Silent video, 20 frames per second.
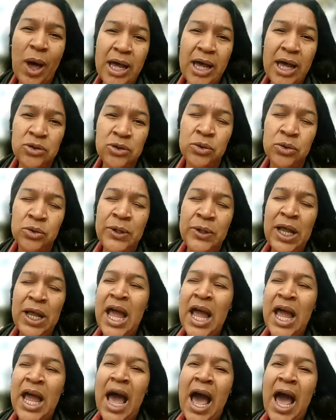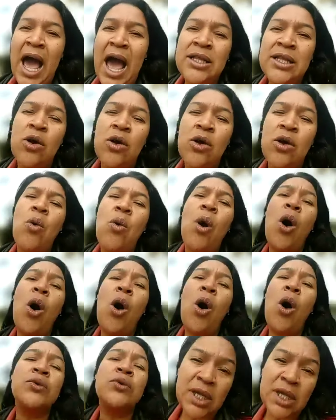because those are
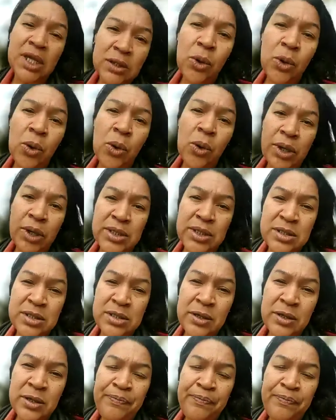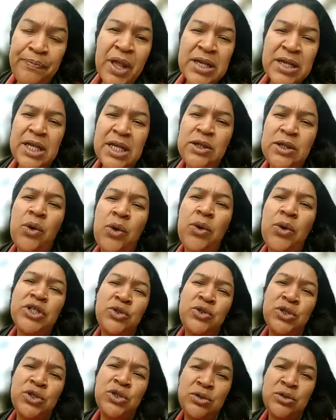key topics for us, key
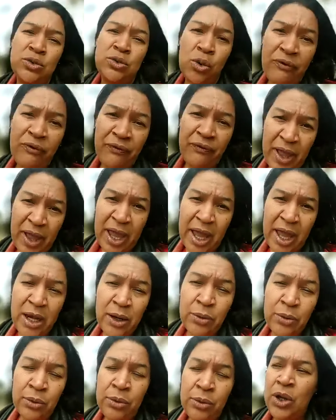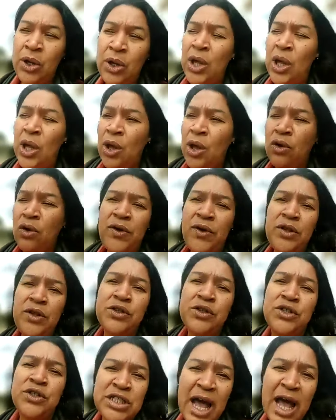points, and we still have to go
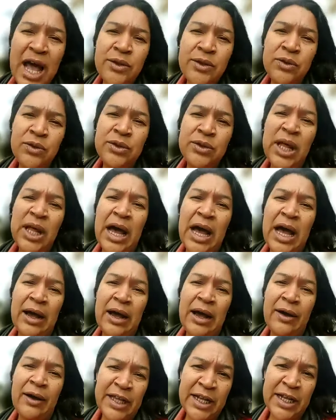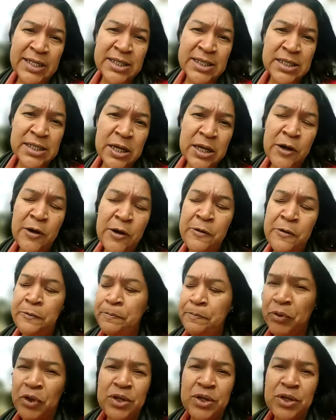through other sectors,
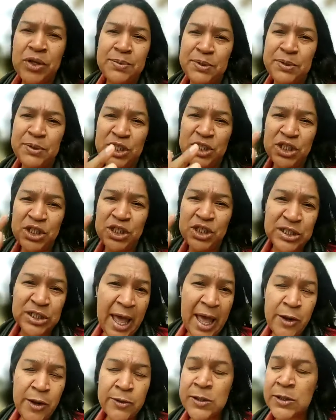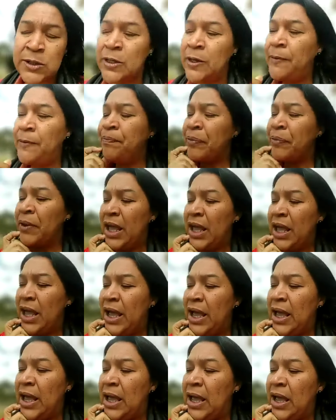government, state
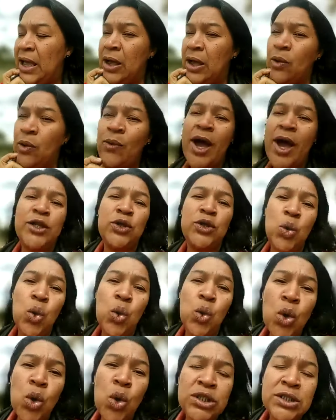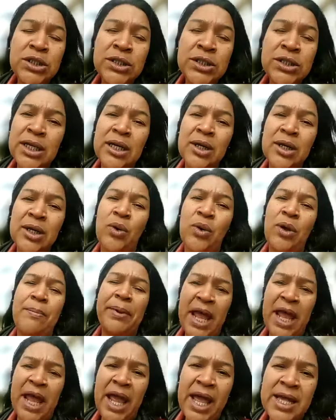governance,
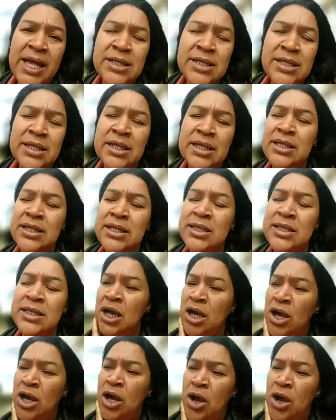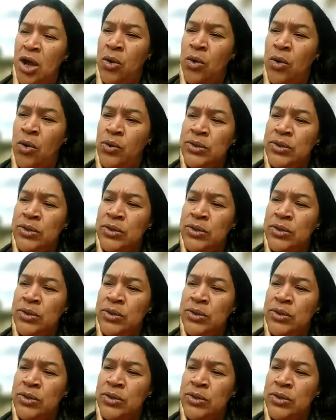ministries, industries,